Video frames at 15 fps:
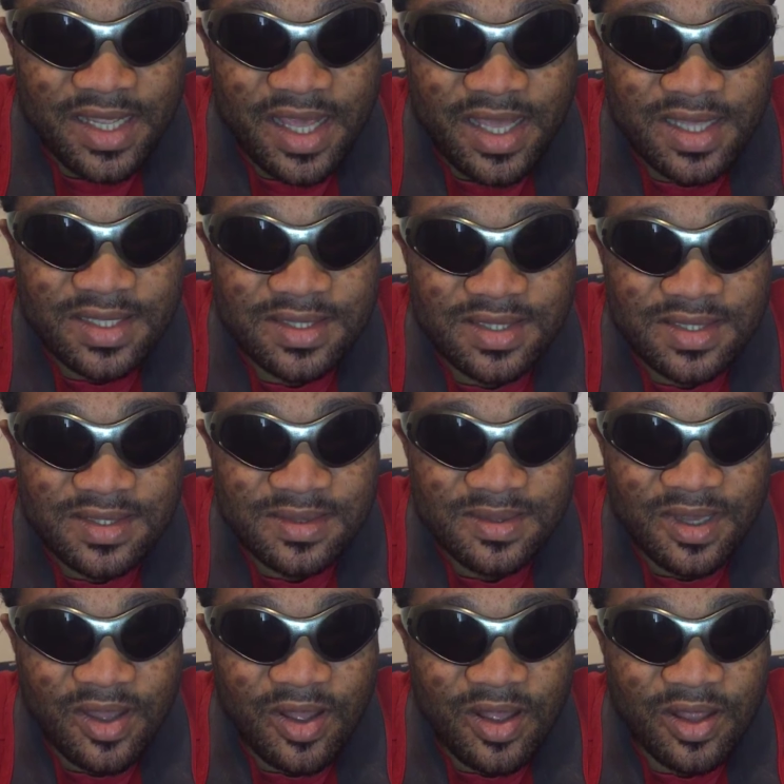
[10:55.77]
girls
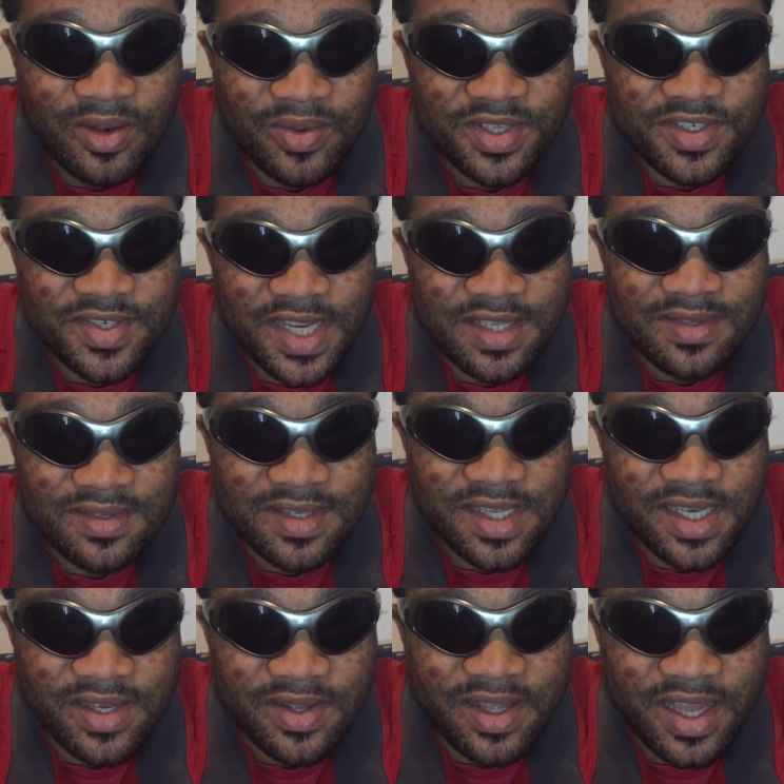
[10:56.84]
always try to
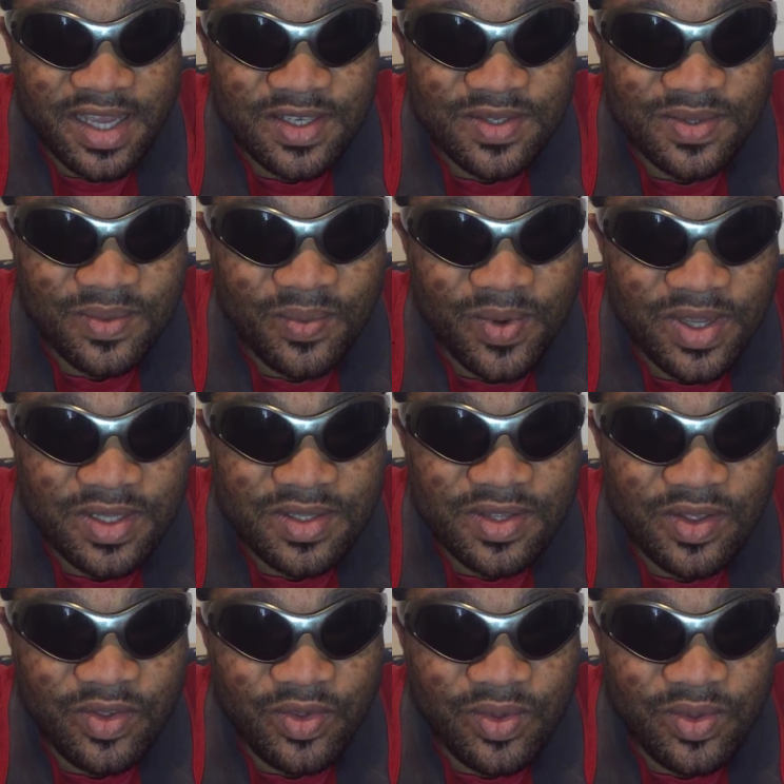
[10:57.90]
tell your guys what